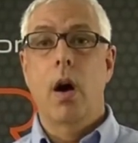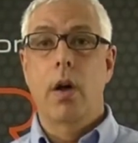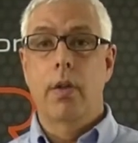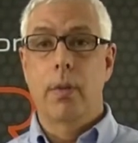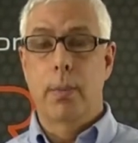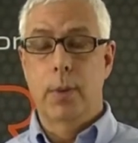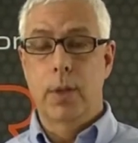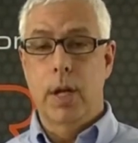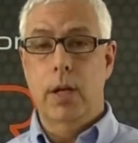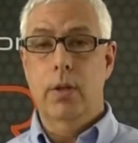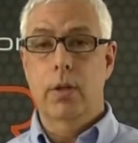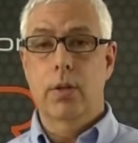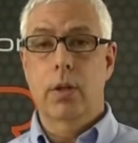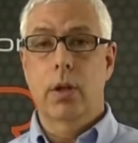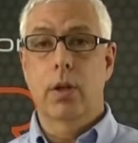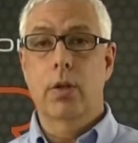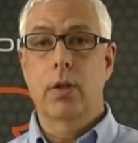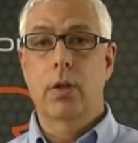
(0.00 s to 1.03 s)
the projector is
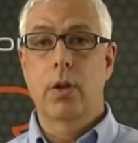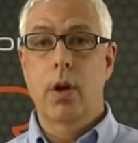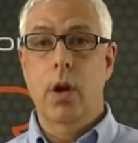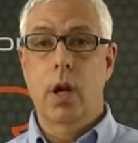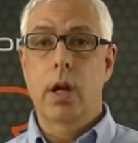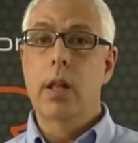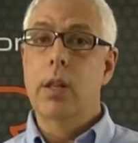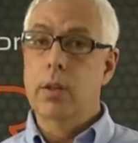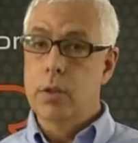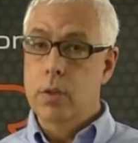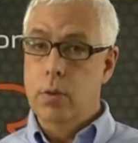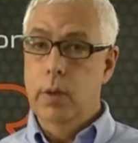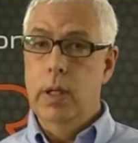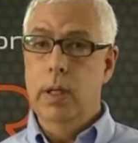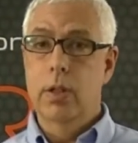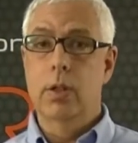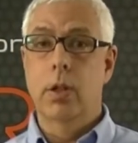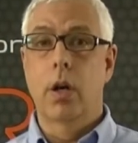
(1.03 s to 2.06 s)
going to turn on and the
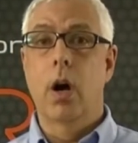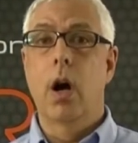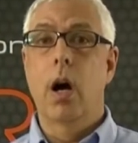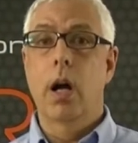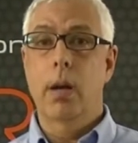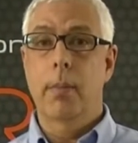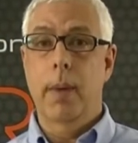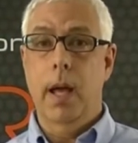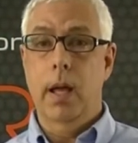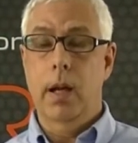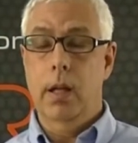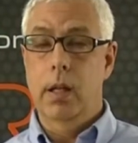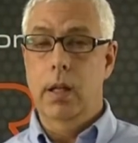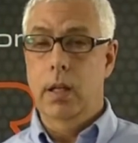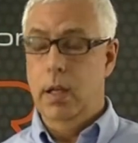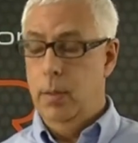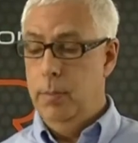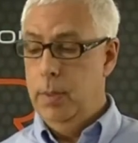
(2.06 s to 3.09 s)
screen is going to
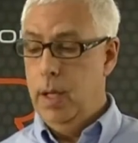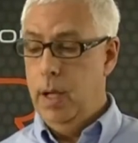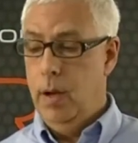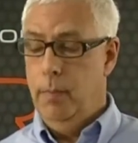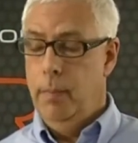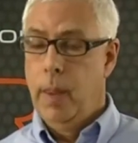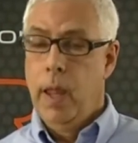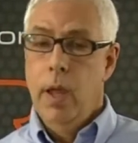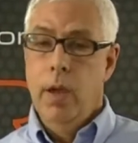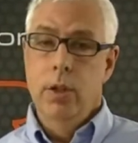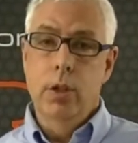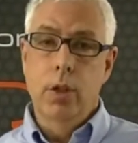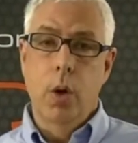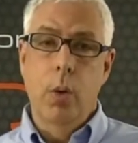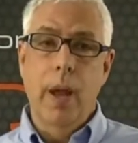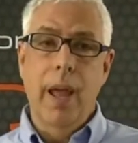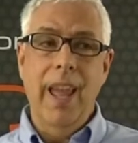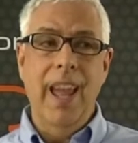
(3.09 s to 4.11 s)
automatically come down.
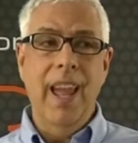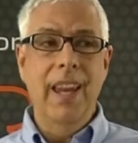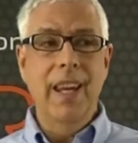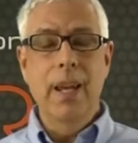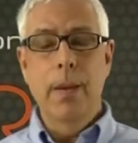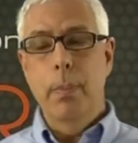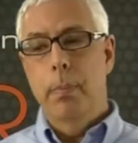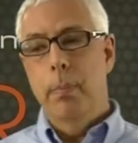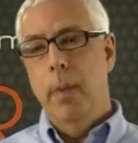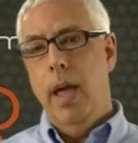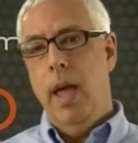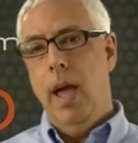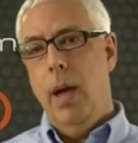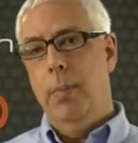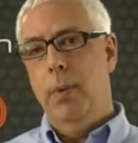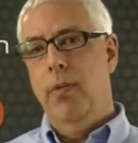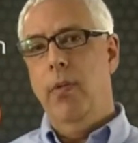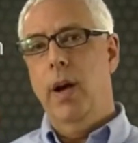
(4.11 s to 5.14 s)
So any
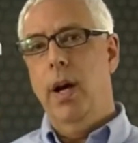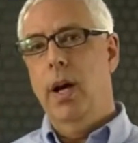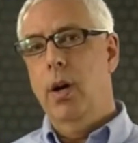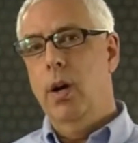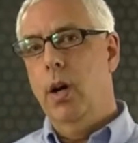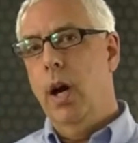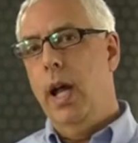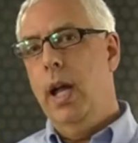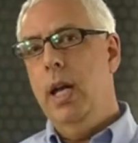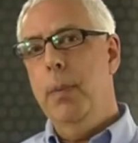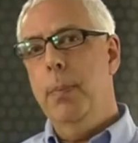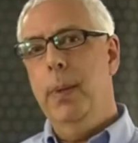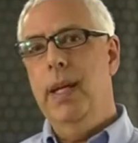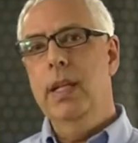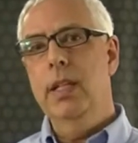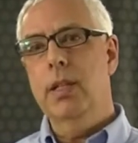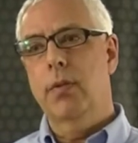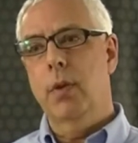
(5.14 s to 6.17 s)
amplifier or any
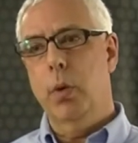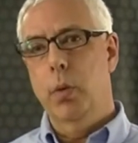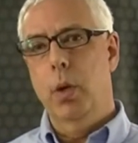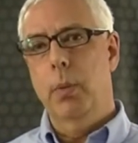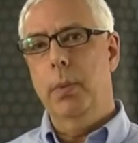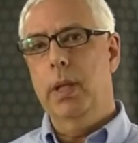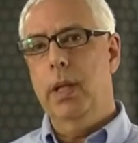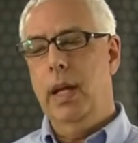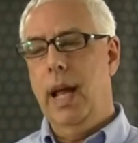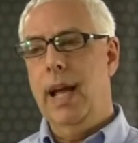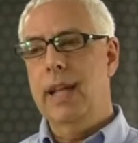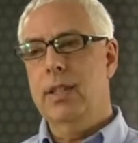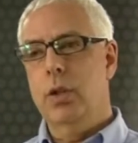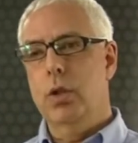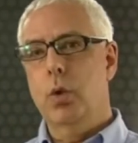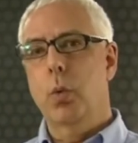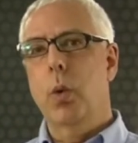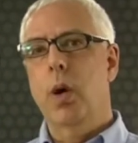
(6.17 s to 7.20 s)
piece of equipment that has
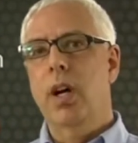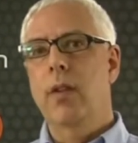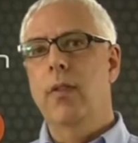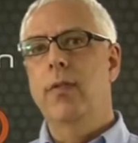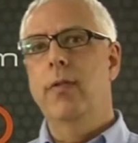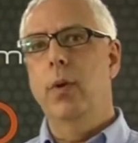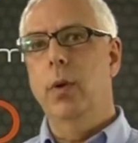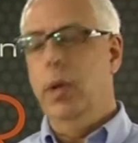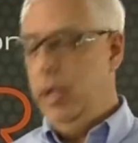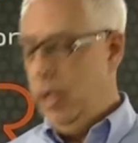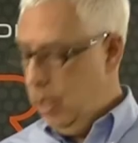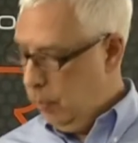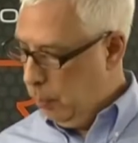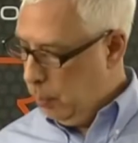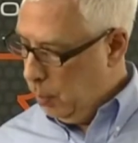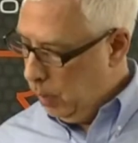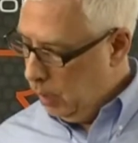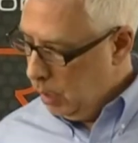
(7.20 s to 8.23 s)
a 12 volt
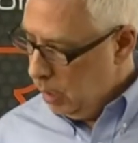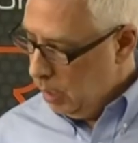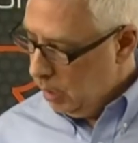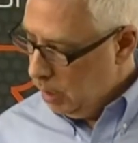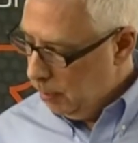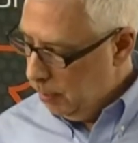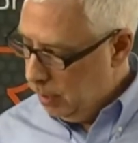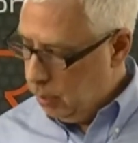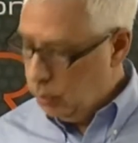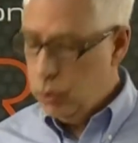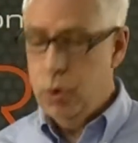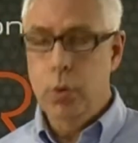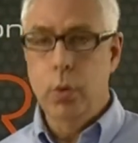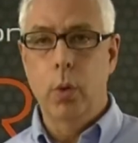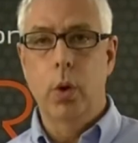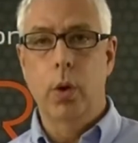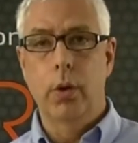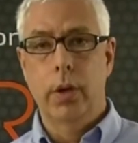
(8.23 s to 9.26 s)
input can be
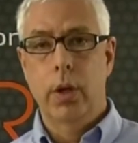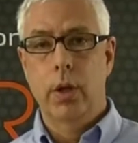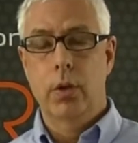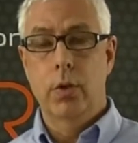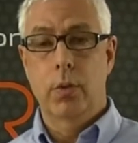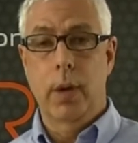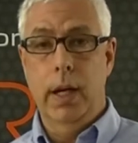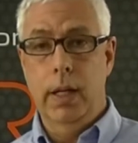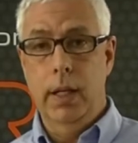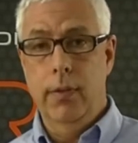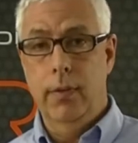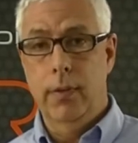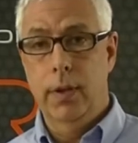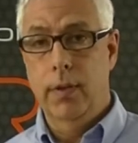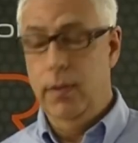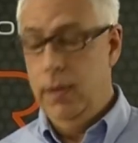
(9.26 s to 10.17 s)
controlled directly from the